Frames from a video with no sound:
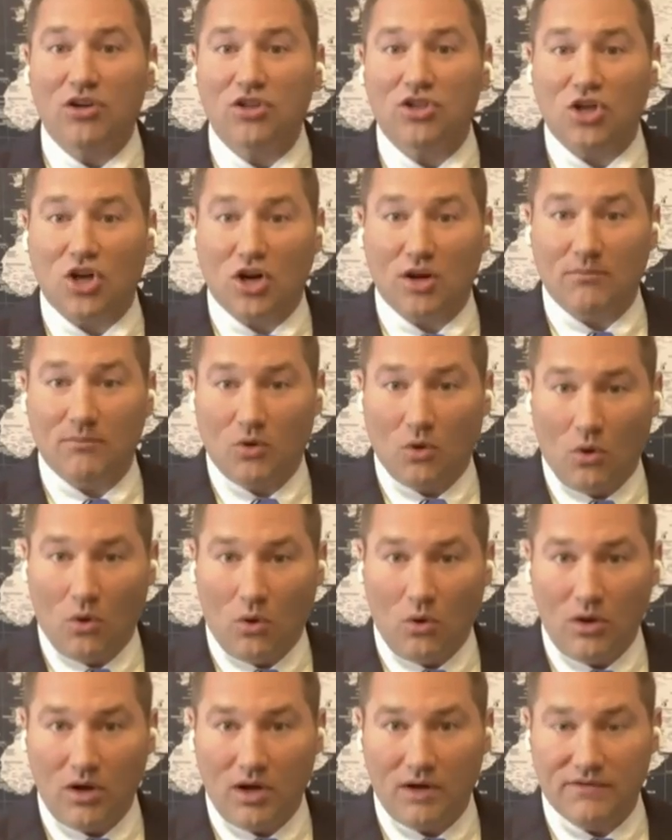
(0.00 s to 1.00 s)
long-term
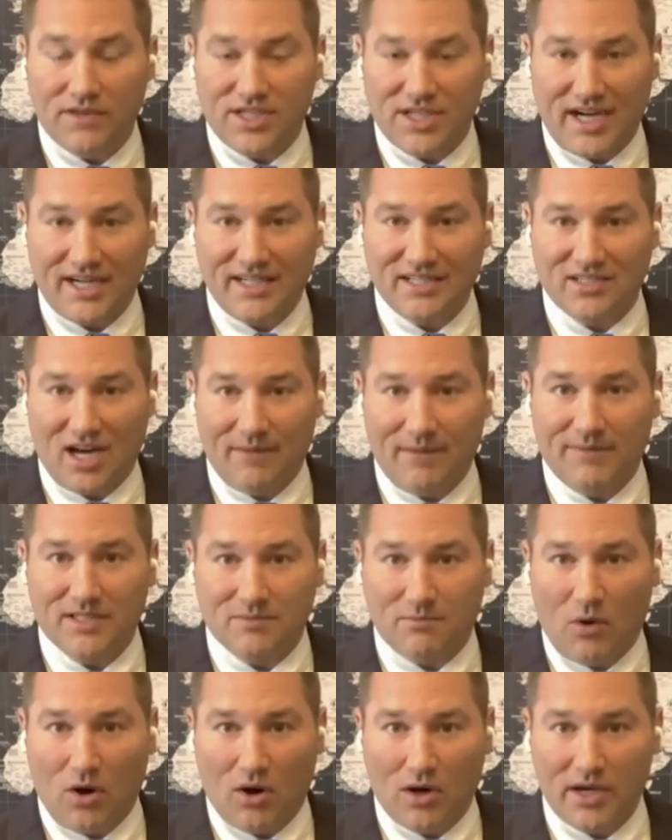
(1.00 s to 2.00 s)
goal of the Chinese
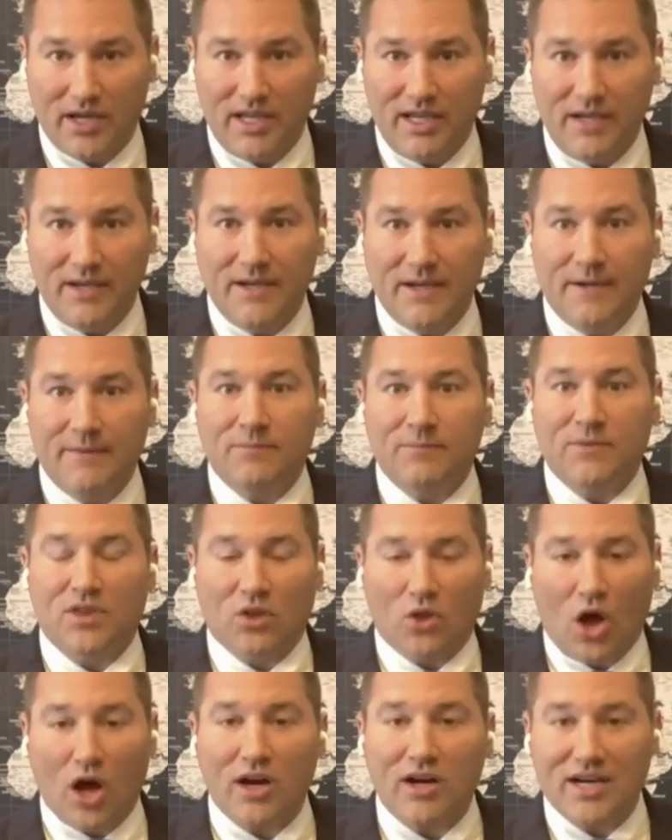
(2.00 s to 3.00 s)
Communist Party,
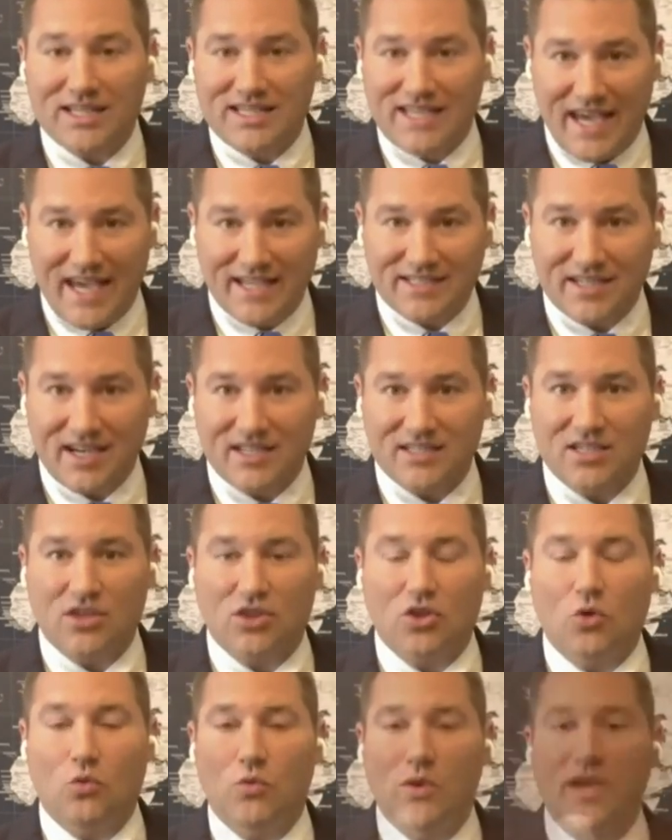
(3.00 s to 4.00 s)
the longer it takes us,
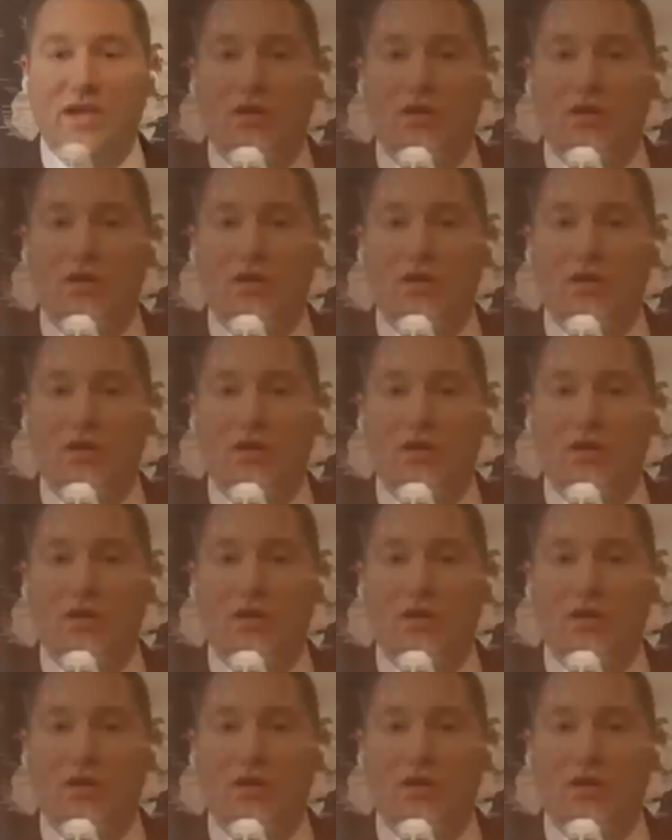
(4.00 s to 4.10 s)
the